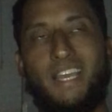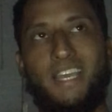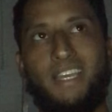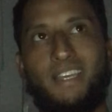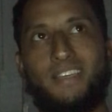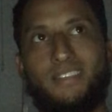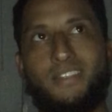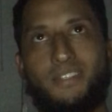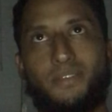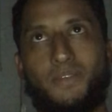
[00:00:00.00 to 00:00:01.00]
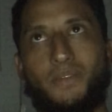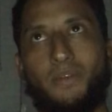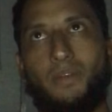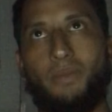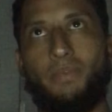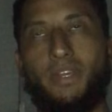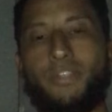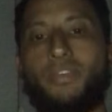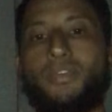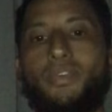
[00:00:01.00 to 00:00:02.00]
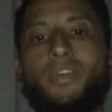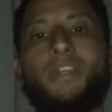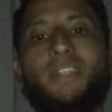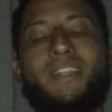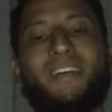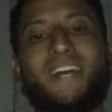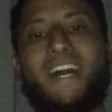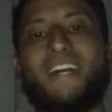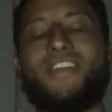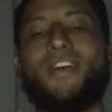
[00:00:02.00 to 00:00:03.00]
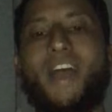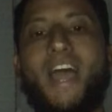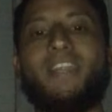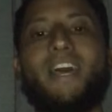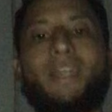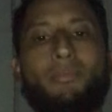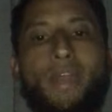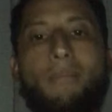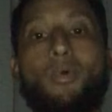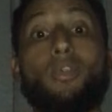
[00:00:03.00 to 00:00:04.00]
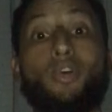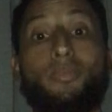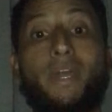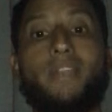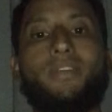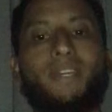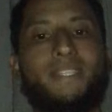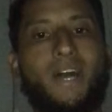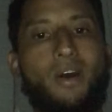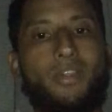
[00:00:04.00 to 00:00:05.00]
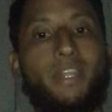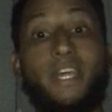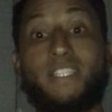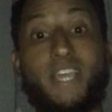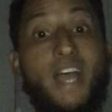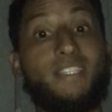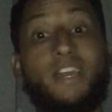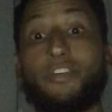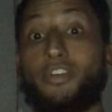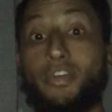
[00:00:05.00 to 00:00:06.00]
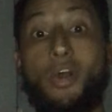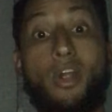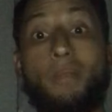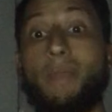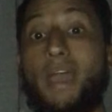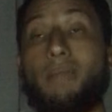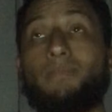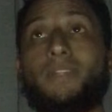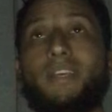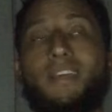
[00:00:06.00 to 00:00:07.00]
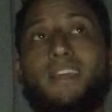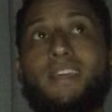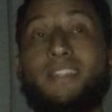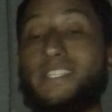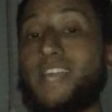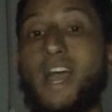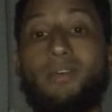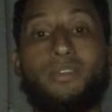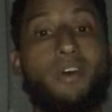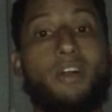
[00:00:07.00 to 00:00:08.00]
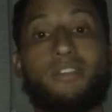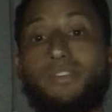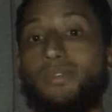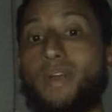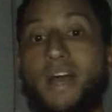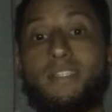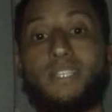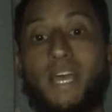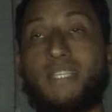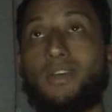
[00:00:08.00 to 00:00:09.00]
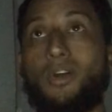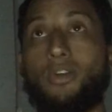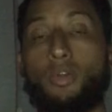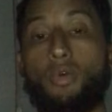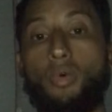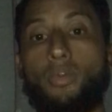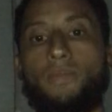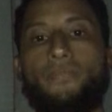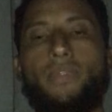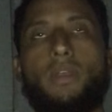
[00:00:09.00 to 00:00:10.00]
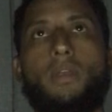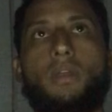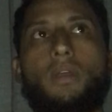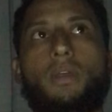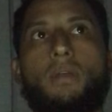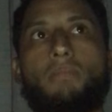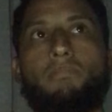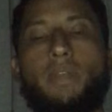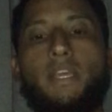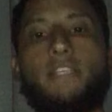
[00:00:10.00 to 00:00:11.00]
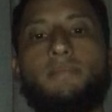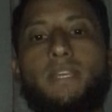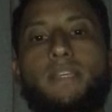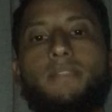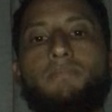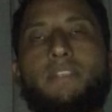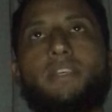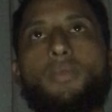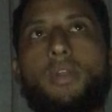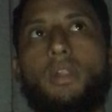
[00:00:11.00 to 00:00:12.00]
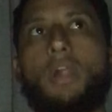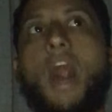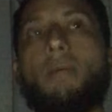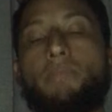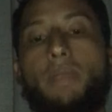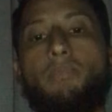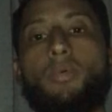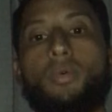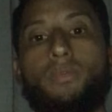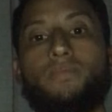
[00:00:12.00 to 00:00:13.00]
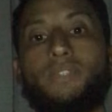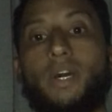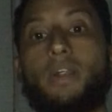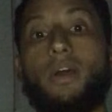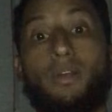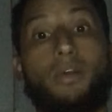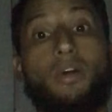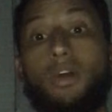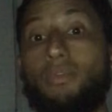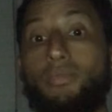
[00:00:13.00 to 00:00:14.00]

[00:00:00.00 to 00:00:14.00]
is because you, you can, you know, I let him ramble a little bit and you could tell that this guy's got a good heart, man. This guy I was talking to has, has a heart of gold but he's he's missing what a lot of people that are